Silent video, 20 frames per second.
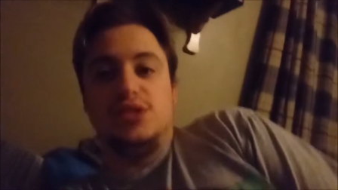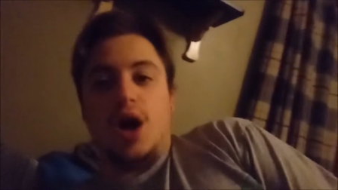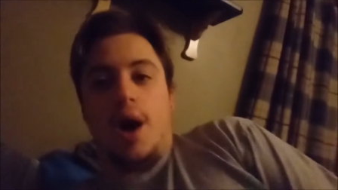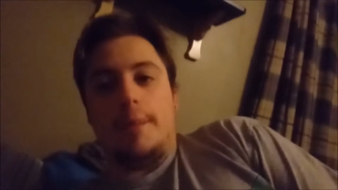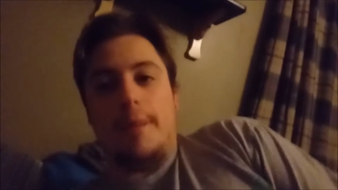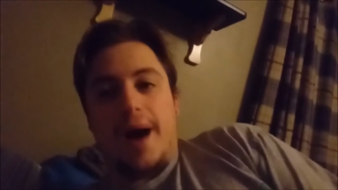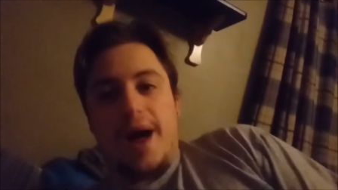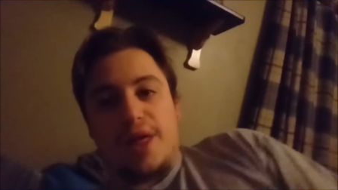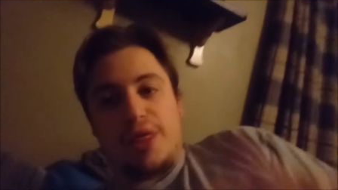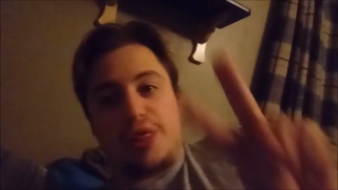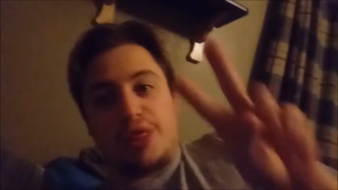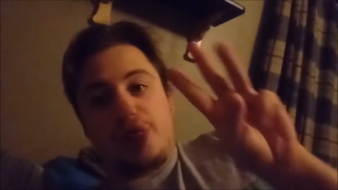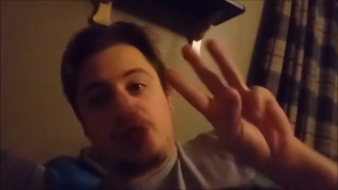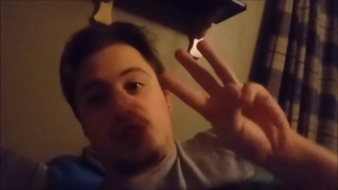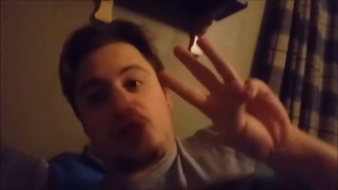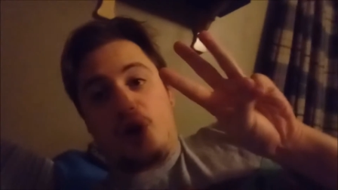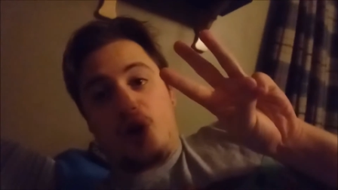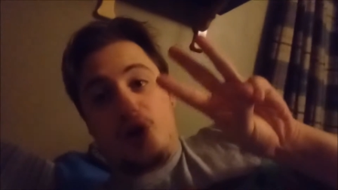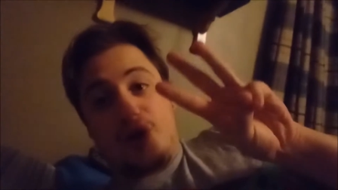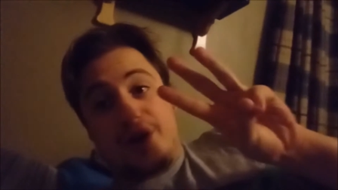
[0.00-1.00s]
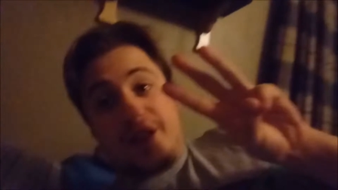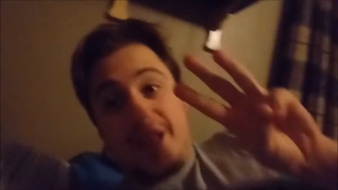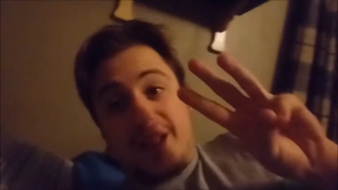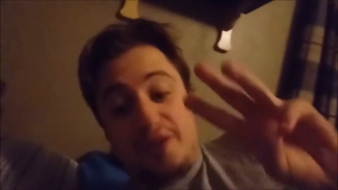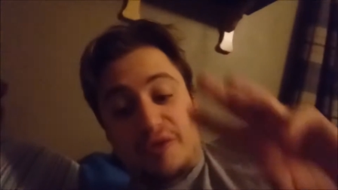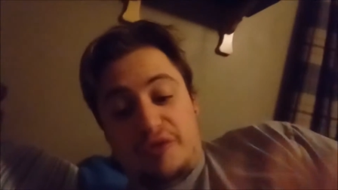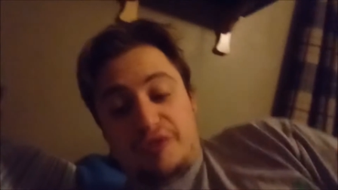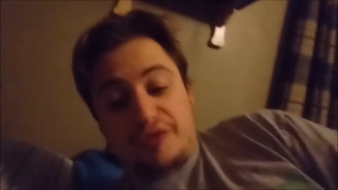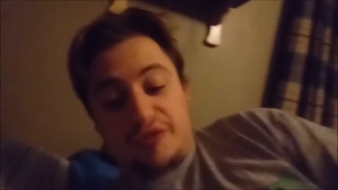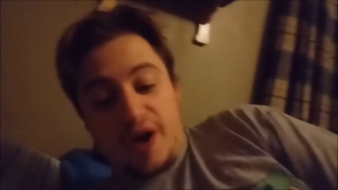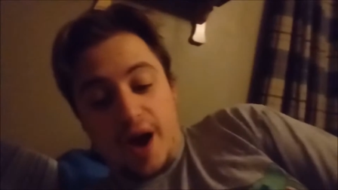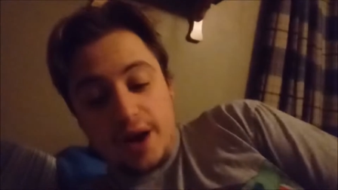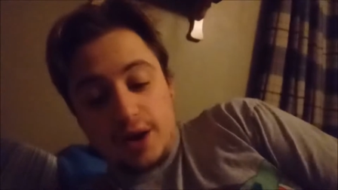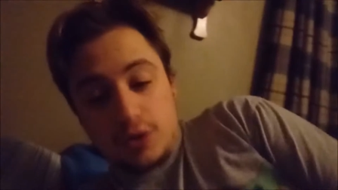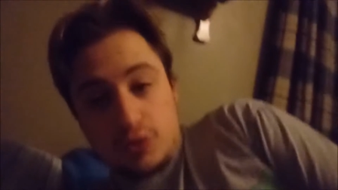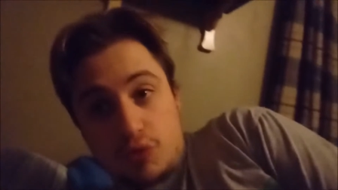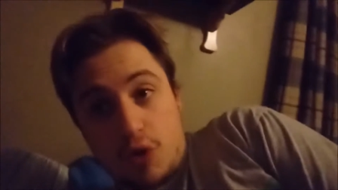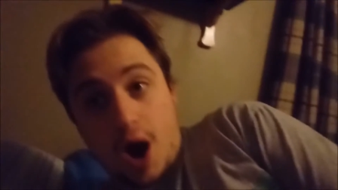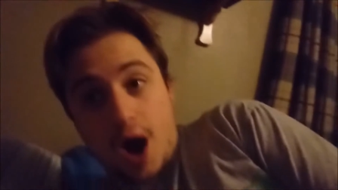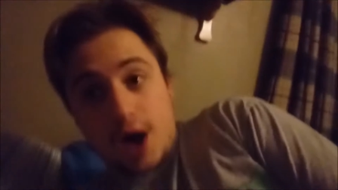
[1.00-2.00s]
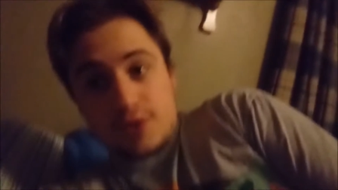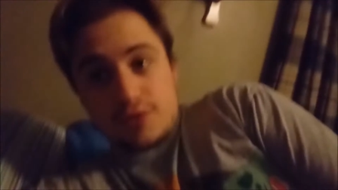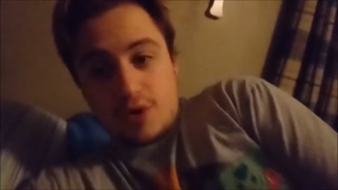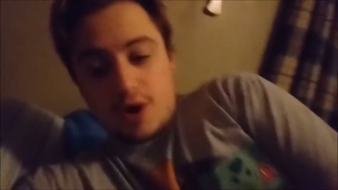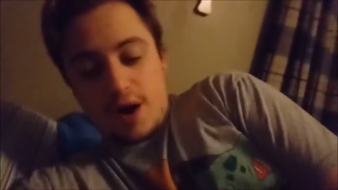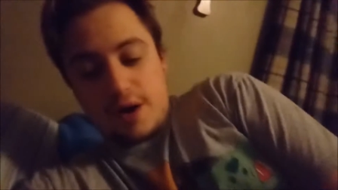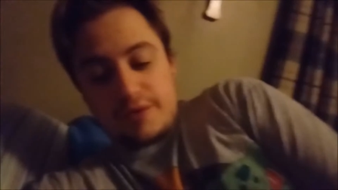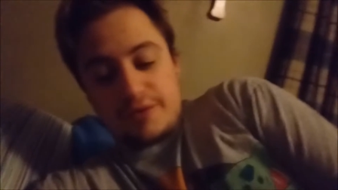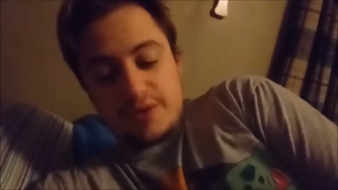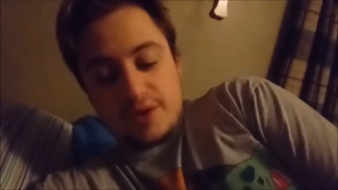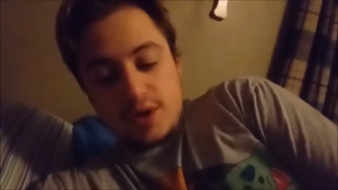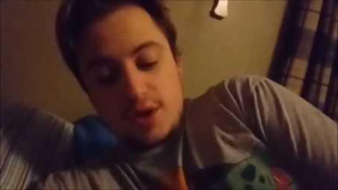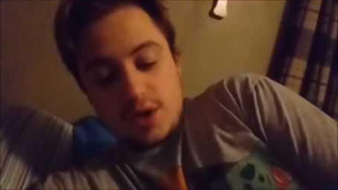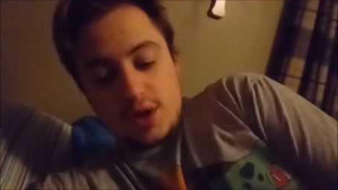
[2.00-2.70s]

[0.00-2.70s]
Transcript: done my third and final Rockruff